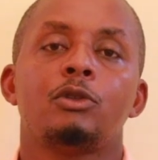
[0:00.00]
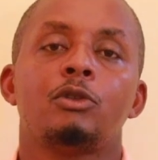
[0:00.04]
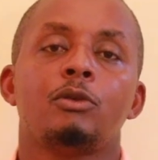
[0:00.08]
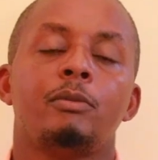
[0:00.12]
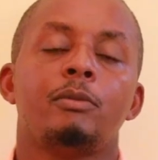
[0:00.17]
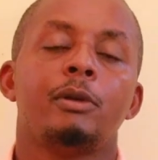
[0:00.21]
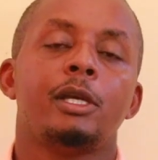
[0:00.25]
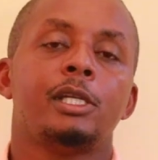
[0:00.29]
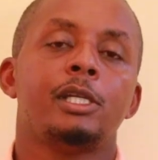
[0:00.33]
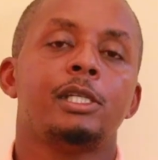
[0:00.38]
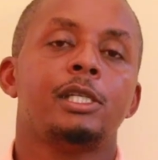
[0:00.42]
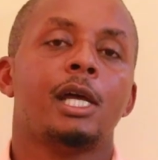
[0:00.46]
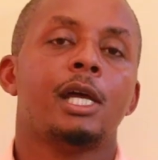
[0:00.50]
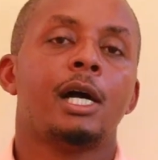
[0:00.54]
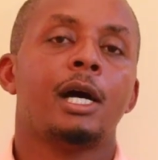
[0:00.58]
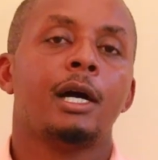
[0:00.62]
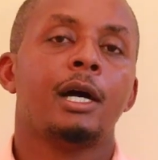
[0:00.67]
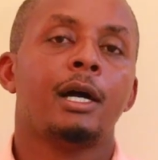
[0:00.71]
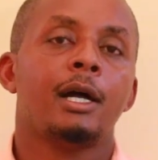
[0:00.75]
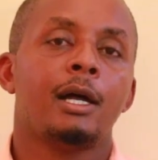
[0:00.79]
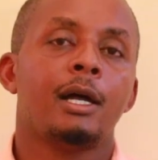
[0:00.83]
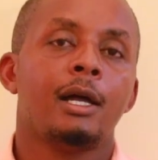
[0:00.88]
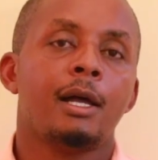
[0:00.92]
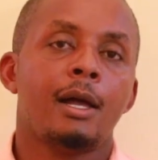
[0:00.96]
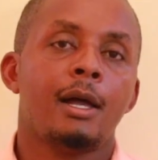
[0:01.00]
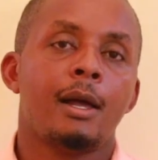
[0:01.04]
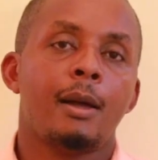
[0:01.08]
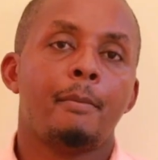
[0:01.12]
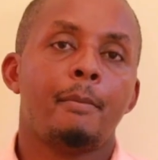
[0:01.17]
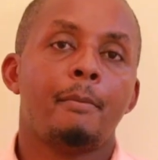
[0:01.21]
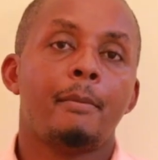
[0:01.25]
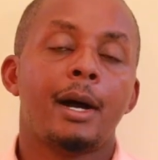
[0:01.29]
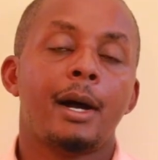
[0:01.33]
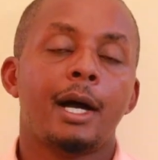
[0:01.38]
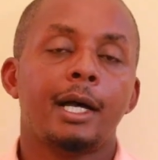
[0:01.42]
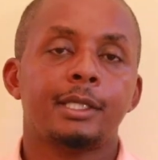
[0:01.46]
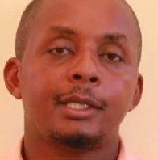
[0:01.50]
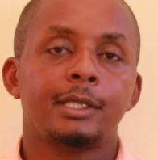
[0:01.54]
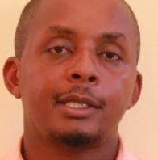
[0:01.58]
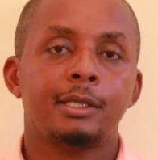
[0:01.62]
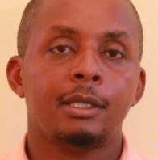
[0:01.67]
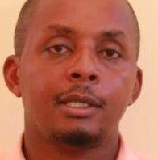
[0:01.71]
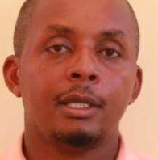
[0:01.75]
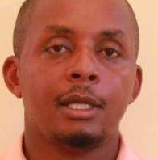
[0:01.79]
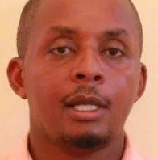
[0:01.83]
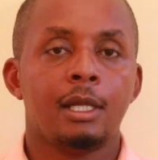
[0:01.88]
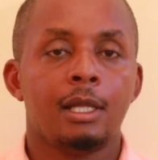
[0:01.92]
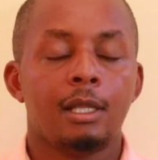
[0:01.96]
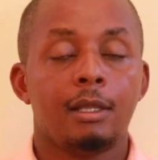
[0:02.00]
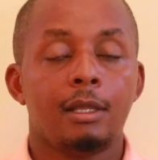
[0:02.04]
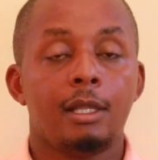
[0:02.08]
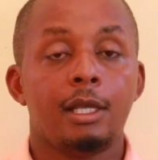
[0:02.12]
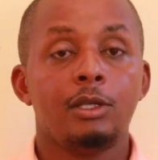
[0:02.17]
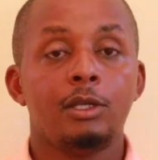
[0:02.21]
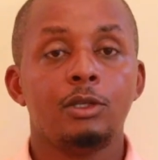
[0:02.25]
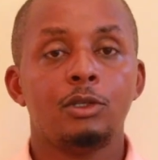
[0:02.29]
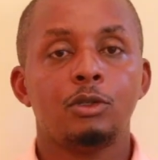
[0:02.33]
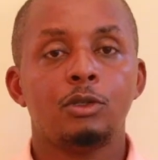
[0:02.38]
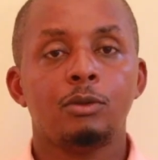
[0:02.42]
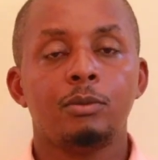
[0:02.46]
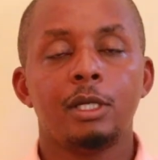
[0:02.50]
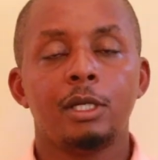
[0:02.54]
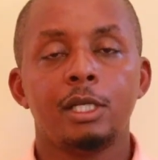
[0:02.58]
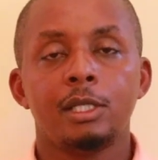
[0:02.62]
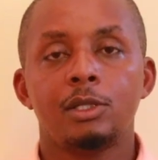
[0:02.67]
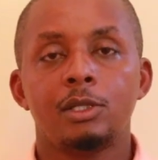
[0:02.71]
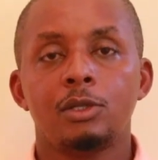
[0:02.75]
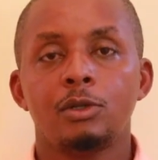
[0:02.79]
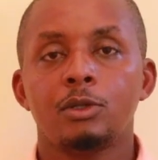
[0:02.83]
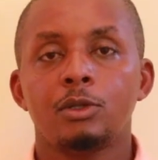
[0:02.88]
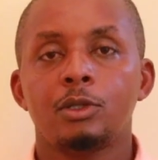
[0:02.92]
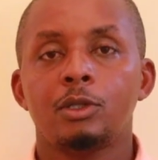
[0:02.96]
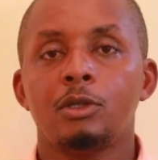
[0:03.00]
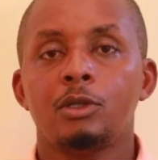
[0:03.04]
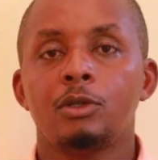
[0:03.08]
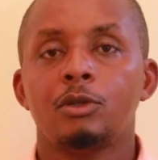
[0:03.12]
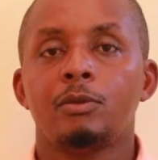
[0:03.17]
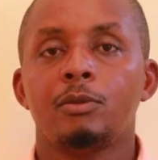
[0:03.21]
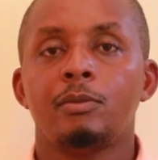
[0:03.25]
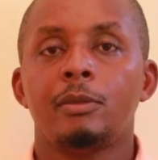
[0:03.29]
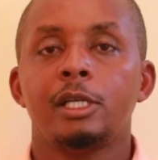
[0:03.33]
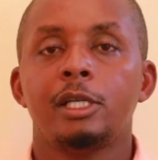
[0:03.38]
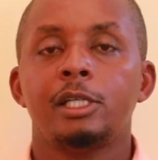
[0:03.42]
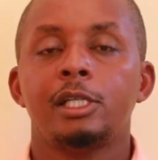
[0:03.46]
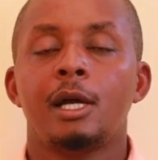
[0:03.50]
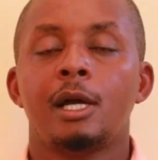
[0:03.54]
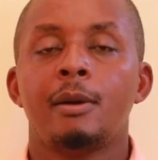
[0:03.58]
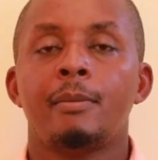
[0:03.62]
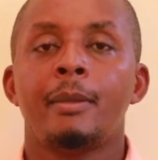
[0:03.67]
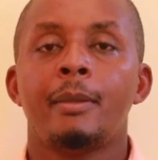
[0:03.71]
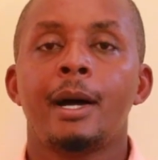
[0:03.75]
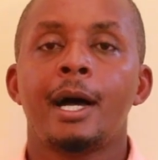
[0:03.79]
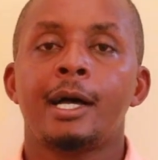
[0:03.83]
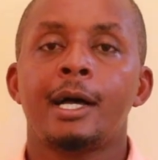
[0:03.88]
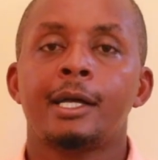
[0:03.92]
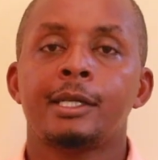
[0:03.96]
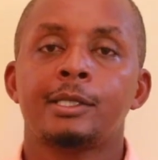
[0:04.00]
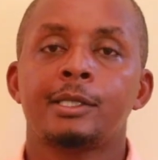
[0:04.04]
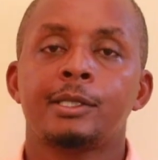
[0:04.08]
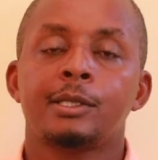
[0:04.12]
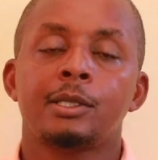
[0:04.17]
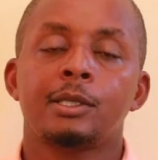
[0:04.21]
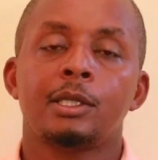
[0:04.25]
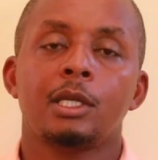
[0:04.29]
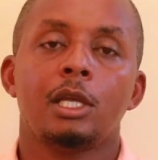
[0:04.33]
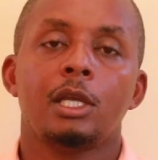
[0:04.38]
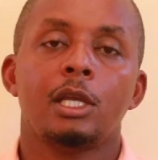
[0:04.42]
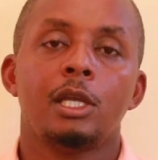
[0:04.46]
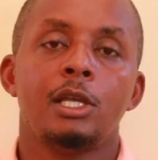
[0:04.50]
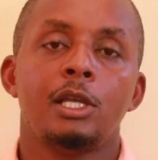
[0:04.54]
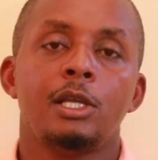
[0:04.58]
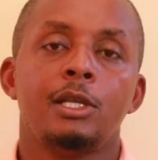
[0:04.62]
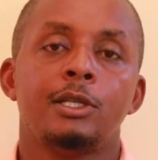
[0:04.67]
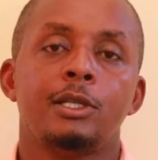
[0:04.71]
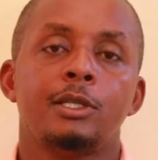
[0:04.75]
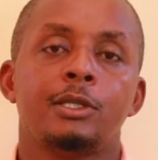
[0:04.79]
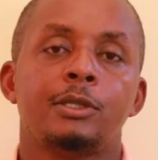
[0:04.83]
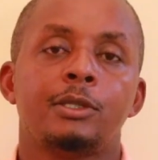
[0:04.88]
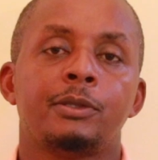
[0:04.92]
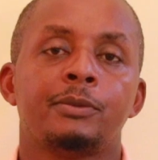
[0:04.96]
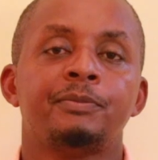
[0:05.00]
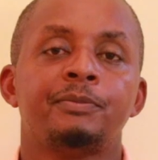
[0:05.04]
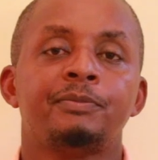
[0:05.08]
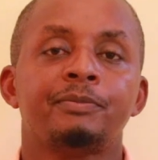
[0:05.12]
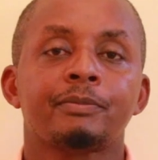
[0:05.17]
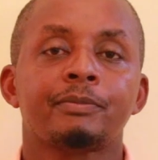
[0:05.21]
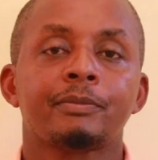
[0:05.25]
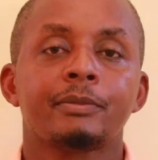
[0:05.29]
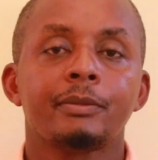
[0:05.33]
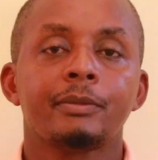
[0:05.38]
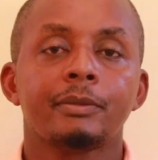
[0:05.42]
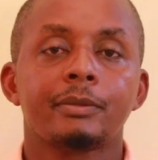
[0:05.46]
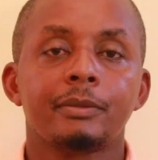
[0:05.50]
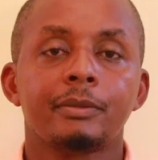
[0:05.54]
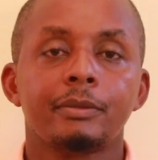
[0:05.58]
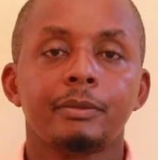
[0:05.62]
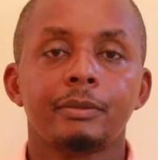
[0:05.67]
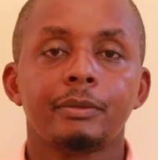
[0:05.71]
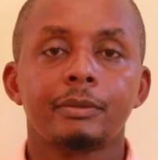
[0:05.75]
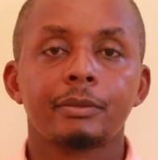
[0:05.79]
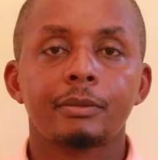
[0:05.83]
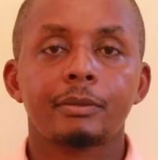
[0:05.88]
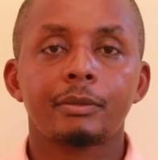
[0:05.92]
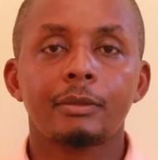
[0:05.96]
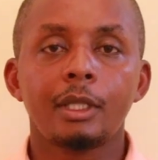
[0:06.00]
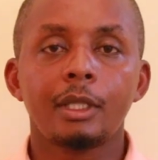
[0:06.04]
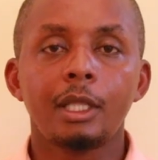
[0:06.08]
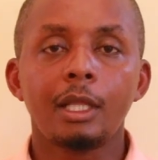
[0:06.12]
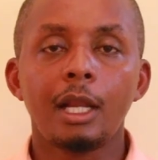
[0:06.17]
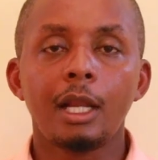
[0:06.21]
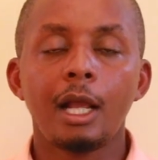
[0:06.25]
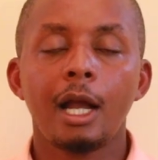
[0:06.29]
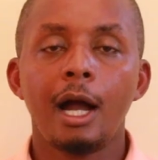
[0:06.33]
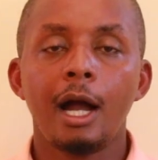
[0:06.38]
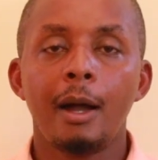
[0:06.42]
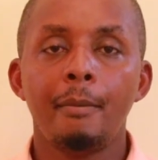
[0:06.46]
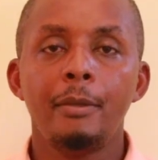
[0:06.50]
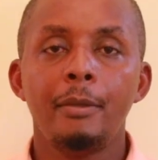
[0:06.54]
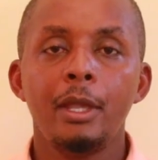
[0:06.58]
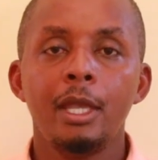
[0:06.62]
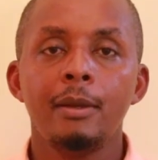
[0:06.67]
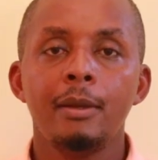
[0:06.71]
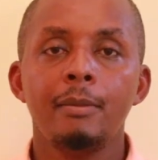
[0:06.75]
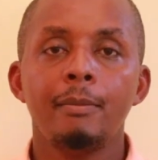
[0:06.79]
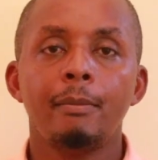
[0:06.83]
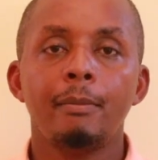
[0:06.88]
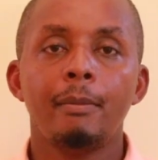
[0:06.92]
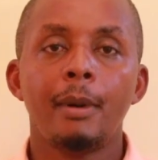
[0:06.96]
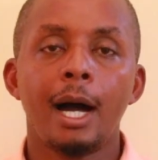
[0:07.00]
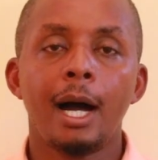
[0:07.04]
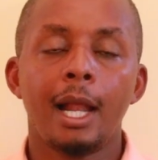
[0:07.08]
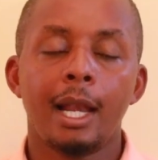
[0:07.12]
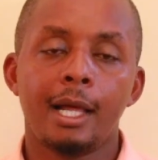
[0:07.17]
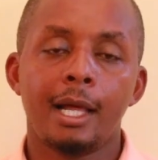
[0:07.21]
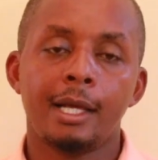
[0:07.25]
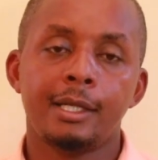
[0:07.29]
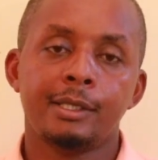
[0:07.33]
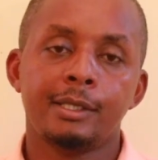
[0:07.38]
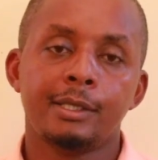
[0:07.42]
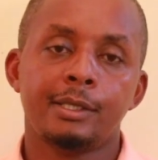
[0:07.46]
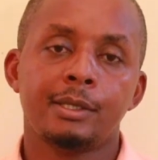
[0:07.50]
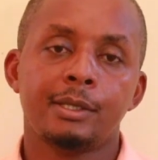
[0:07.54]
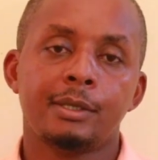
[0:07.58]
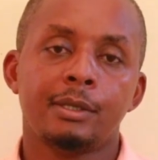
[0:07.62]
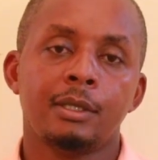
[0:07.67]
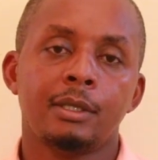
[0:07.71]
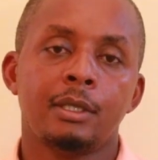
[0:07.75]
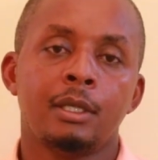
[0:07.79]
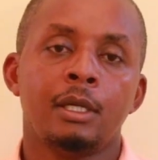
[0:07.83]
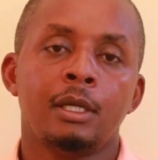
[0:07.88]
to measure mass? The instrument used to measure mass is a beam balance.